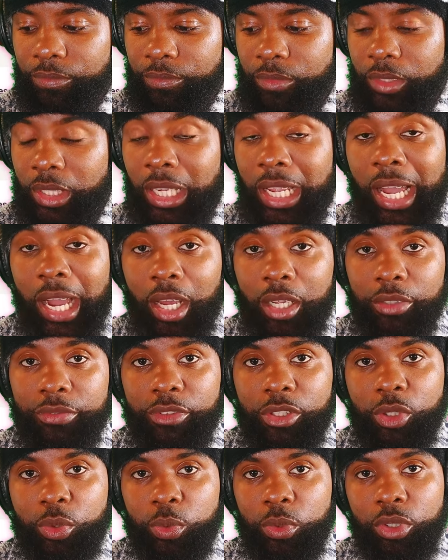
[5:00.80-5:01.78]
the God of
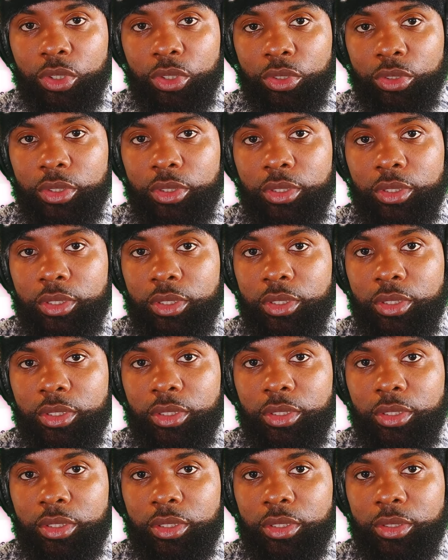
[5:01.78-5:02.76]
this world,
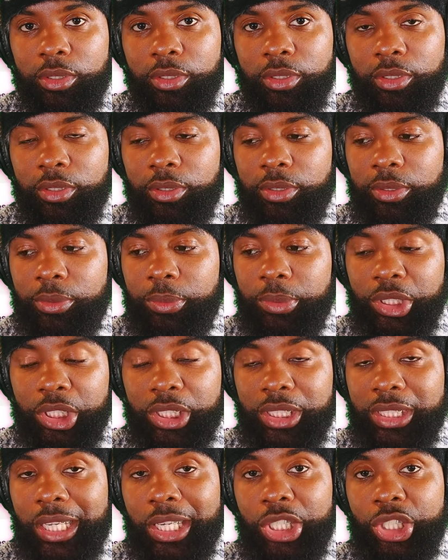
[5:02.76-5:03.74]
which
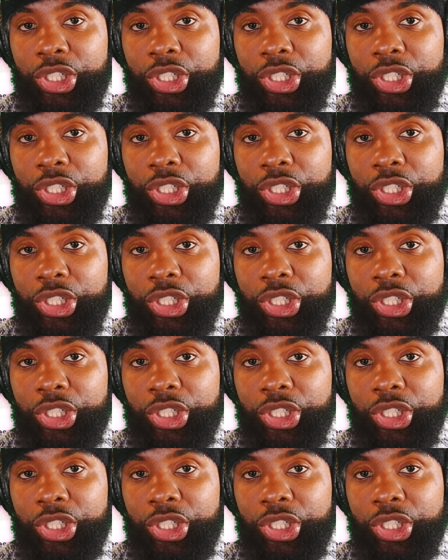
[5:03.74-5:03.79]
is not